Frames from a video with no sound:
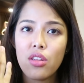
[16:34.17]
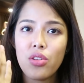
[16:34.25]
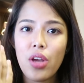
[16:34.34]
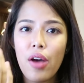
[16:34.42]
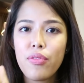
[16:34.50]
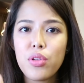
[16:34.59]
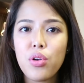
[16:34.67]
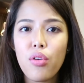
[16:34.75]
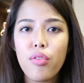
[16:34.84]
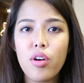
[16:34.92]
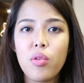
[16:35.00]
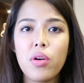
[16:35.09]
You have to go
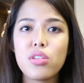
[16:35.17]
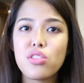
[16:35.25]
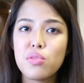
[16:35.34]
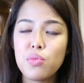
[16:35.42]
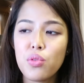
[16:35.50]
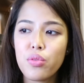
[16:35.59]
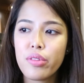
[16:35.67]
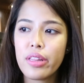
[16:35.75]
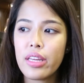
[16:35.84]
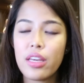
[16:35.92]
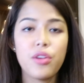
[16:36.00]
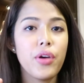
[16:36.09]
forward
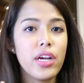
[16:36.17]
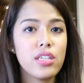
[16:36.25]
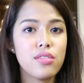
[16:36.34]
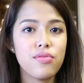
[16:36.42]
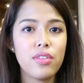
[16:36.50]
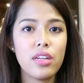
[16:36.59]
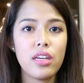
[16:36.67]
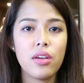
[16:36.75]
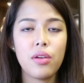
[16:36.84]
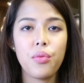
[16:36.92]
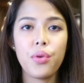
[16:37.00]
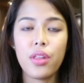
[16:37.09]
smoothly,
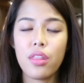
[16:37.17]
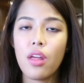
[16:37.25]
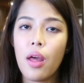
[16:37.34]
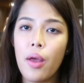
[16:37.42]
gracefully, with,